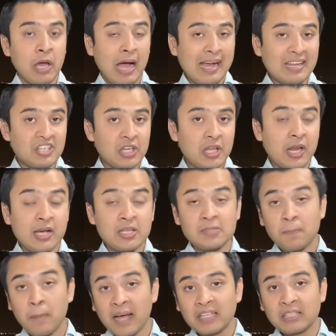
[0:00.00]
uh,
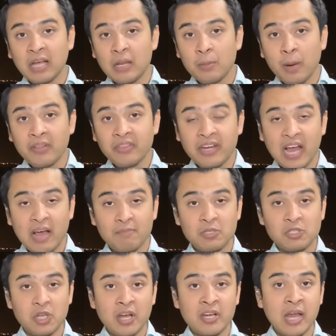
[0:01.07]
dealers by the Taliban that have
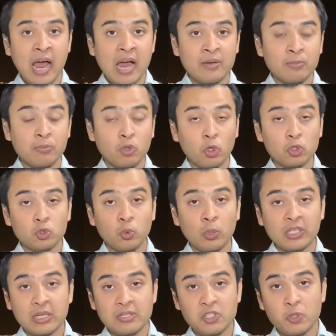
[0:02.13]
been done, and those who
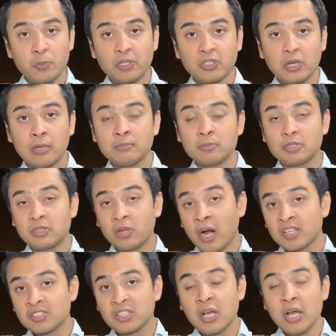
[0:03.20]
were consuming drums,
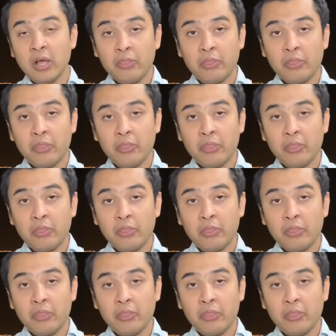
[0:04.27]
drugs,